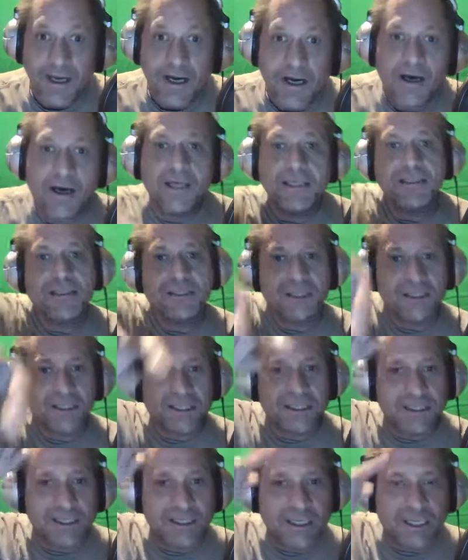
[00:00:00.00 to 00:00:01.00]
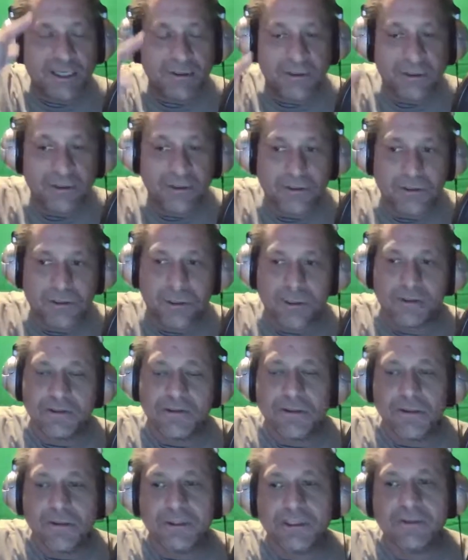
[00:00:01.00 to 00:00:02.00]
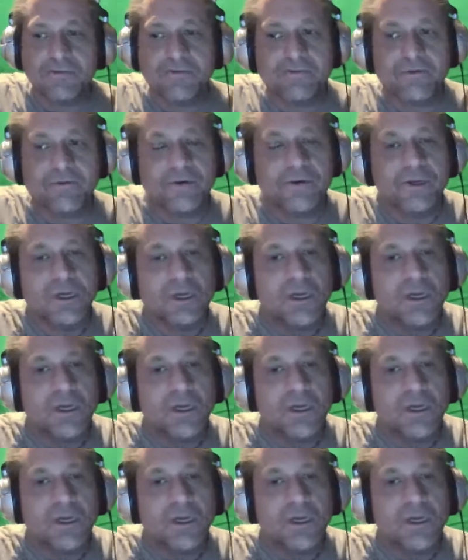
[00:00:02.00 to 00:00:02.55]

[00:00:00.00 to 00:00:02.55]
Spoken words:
Isolating, that was the word I was looking for.